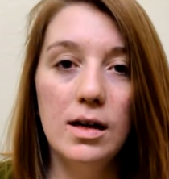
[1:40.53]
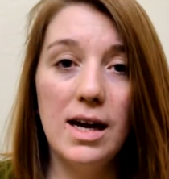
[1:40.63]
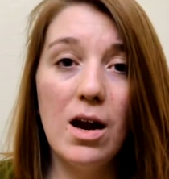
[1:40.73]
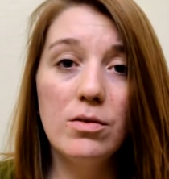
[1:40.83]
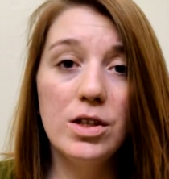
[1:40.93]

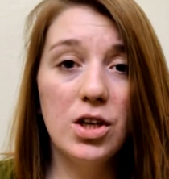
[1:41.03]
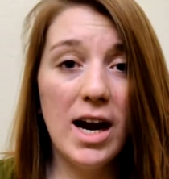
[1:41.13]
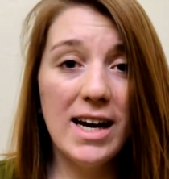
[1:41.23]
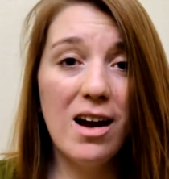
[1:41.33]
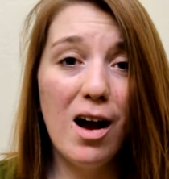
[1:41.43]
Now, to
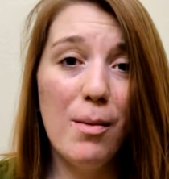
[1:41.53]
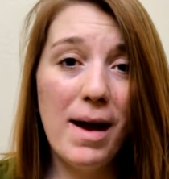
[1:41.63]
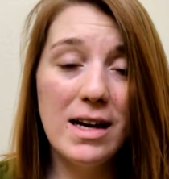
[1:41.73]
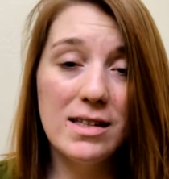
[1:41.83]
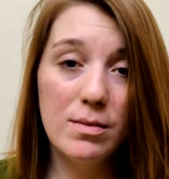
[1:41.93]
try and
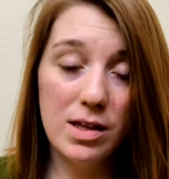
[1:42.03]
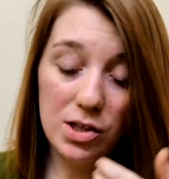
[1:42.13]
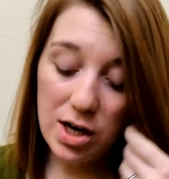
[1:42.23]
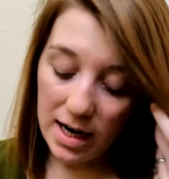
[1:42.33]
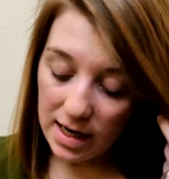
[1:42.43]
combat some of the
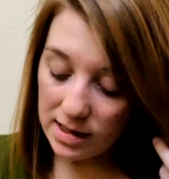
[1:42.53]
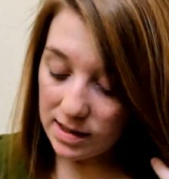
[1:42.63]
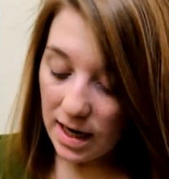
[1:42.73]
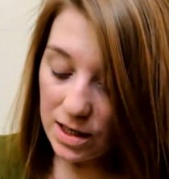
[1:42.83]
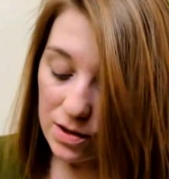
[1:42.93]
dryness,
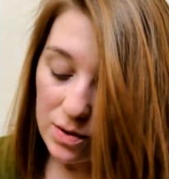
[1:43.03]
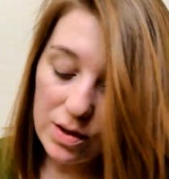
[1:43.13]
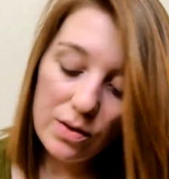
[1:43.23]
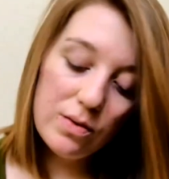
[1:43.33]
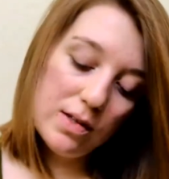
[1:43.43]
I do
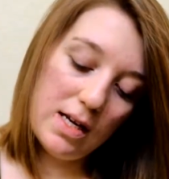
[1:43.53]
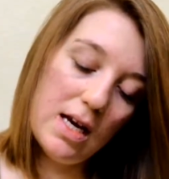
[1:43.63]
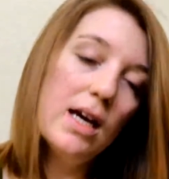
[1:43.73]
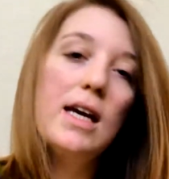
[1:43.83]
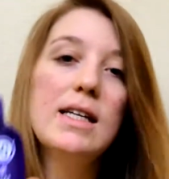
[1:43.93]
use
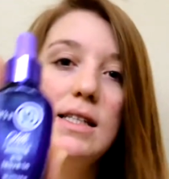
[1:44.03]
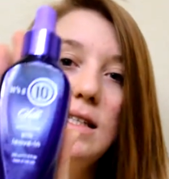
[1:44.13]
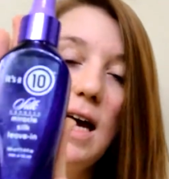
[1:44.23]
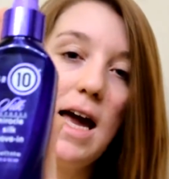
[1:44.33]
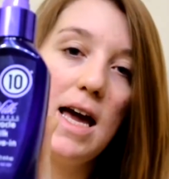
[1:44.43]
the It's a
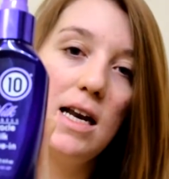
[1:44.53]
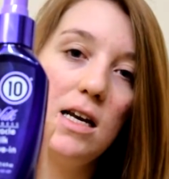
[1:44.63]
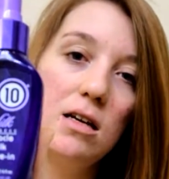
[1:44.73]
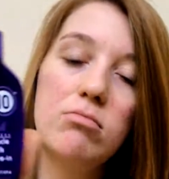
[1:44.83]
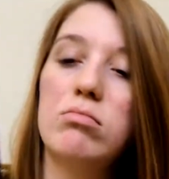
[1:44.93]

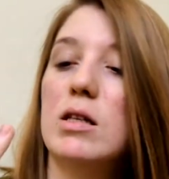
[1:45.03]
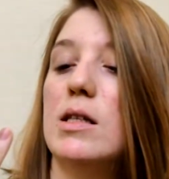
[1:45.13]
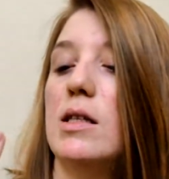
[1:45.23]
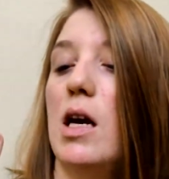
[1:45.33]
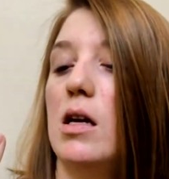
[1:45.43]
10,
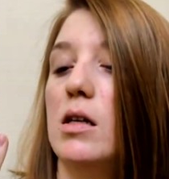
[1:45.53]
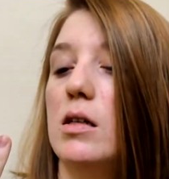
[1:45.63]
let's see,